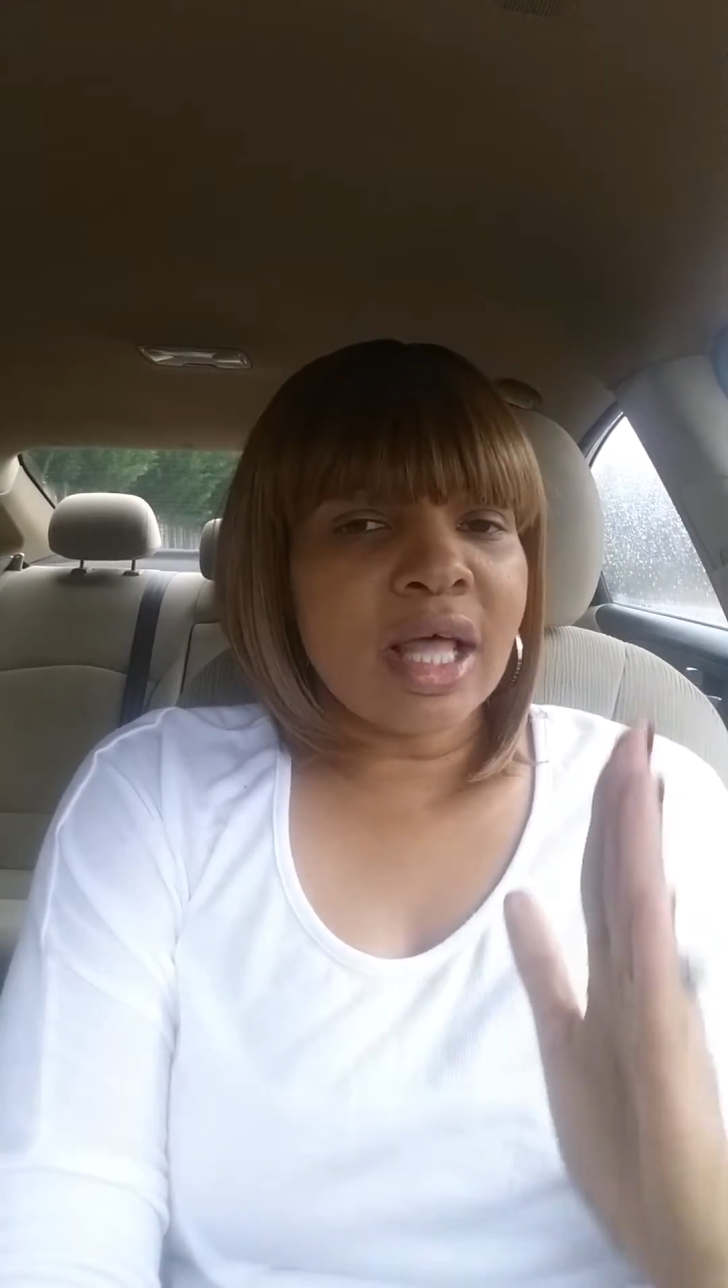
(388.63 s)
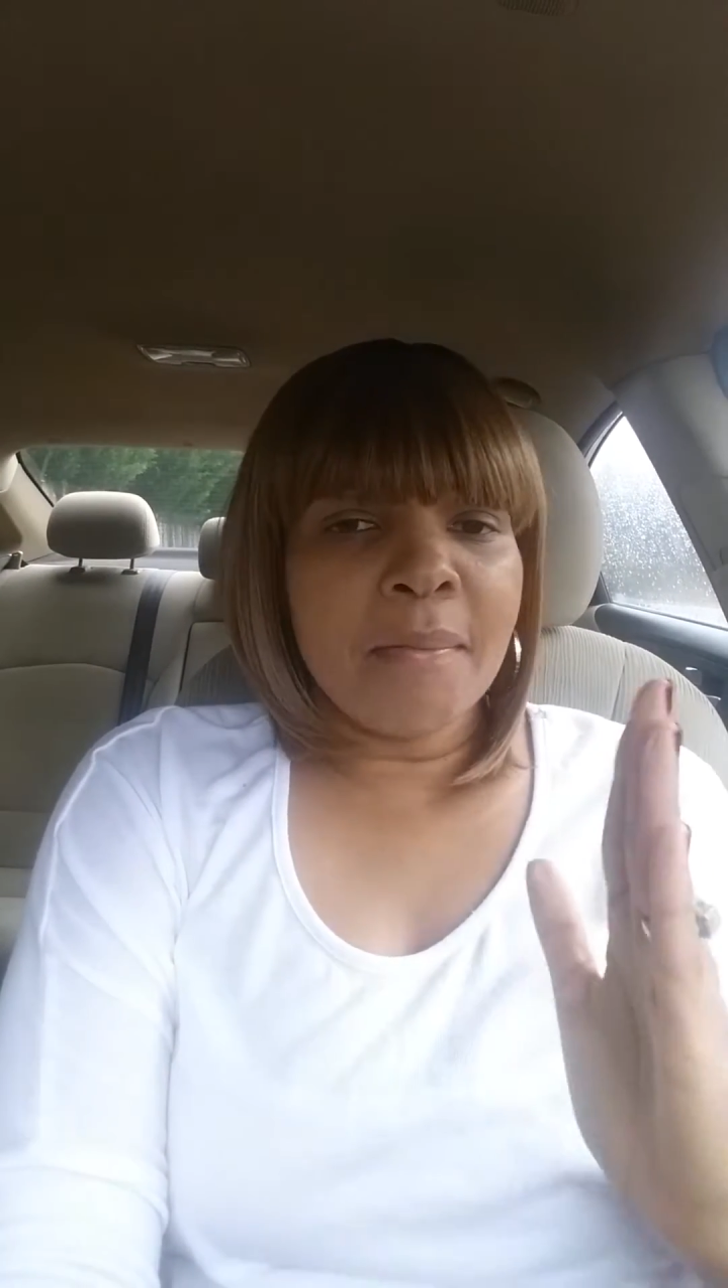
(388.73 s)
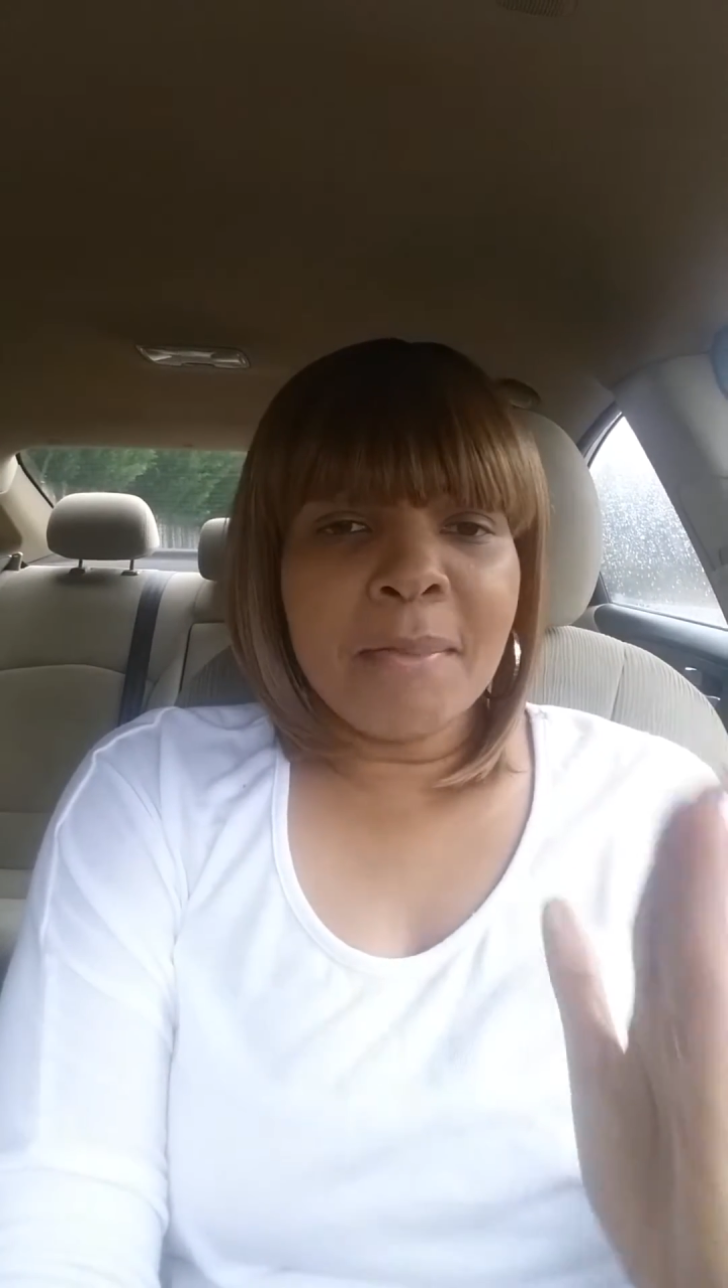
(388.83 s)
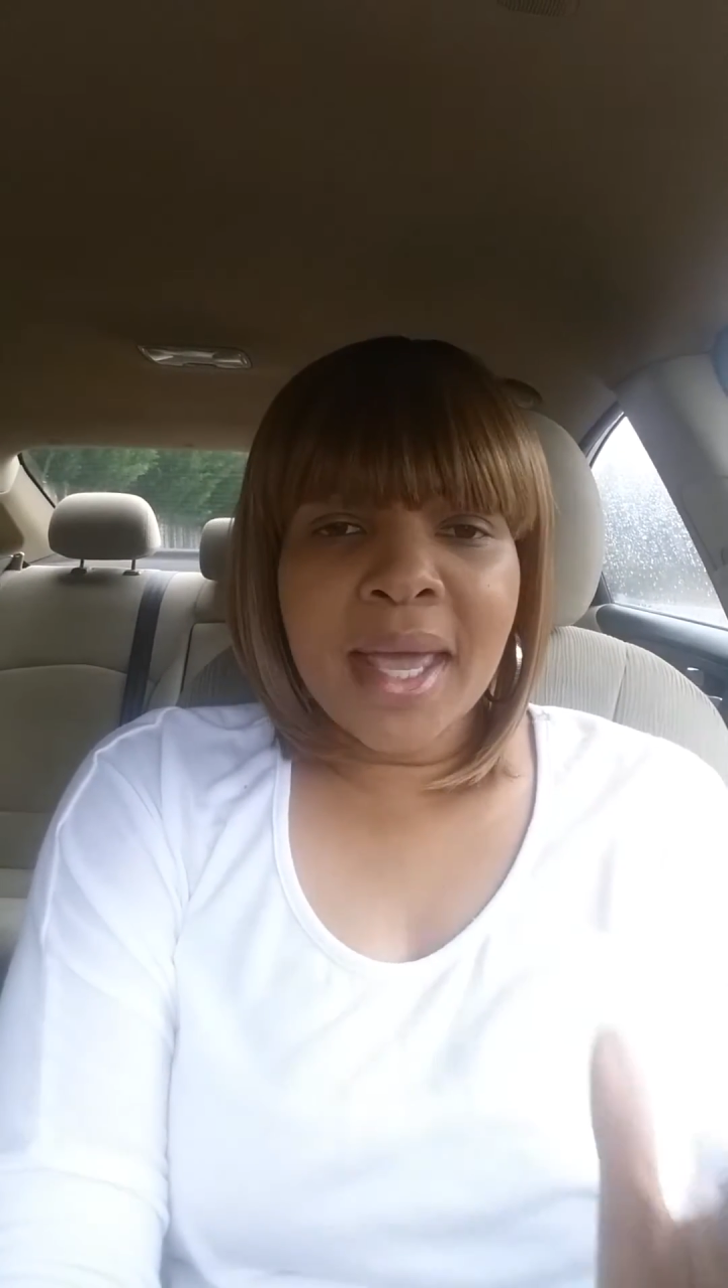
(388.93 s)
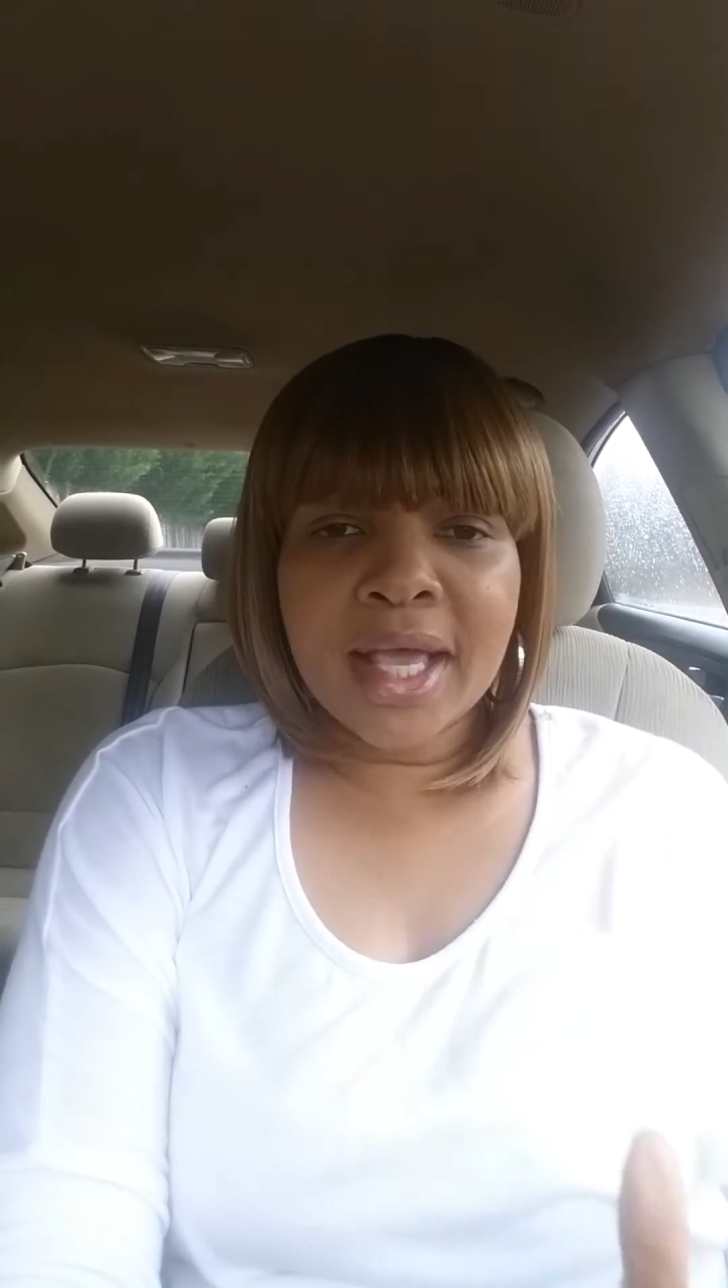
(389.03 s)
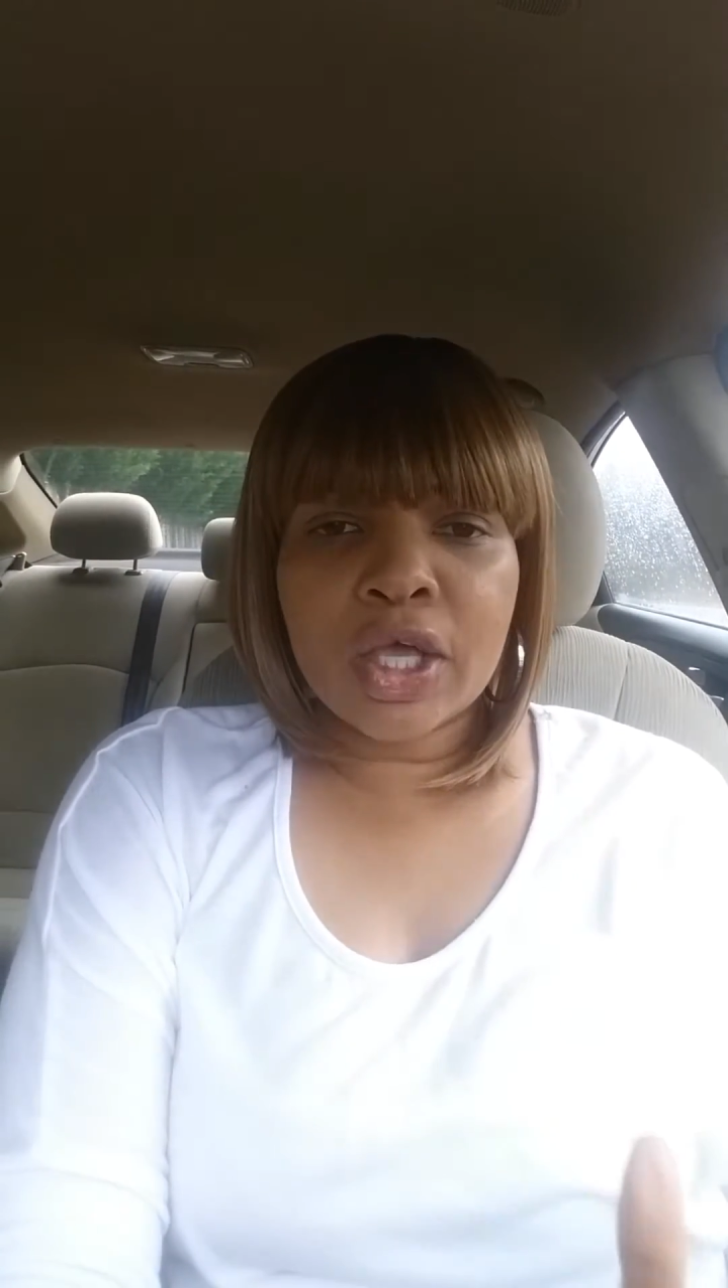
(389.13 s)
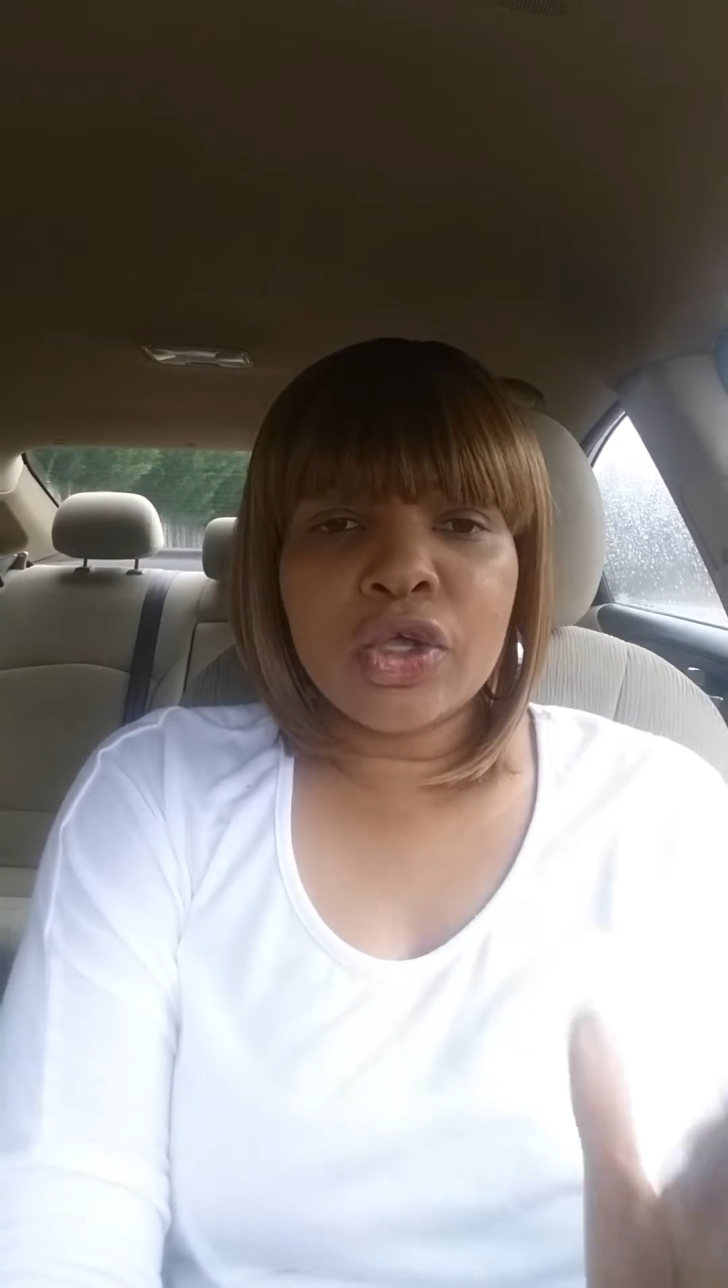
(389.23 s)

that make